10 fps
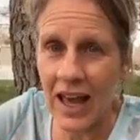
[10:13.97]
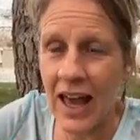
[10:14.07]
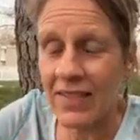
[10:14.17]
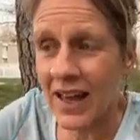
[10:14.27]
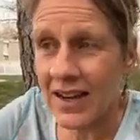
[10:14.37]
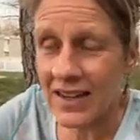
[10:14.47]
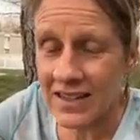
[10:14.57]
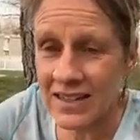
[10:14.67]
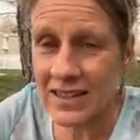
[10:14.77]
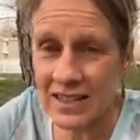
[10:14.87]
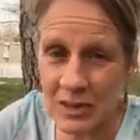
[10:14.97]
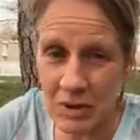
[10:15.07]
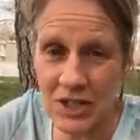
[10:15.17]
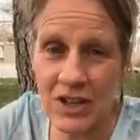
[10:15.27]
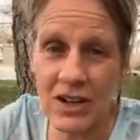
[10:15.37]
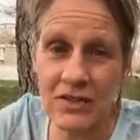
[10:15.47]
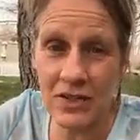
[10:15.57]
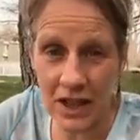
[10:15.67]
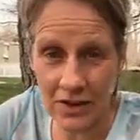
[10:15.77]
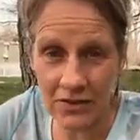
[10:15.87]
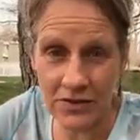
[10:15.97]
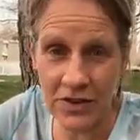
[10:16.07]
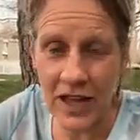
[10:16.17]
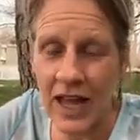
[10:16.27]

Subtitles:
And that is an expression of love.